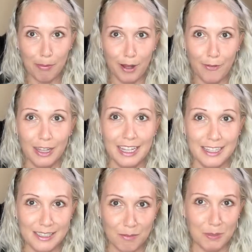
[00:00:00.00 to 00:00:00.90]
off
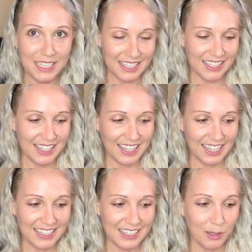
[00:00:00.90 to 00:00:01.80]
some pieces of
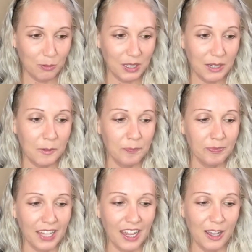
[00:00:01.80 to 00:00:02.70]
that seaweed.
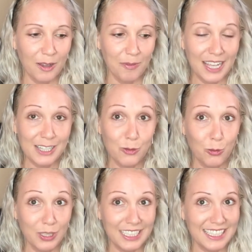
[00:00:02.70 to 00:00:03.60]
It's
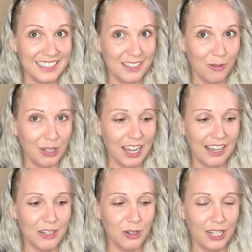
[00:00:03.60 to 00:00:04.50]
really easy to
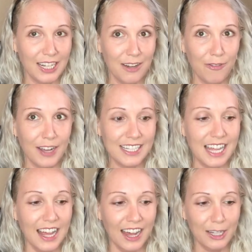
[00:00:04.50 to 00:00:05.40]
rehydrate. In fact,
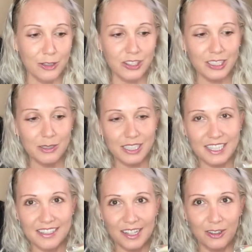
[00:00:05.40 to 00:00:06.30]
I usually use a
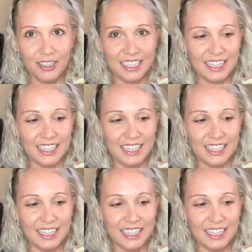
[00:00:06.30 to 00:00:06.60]
container like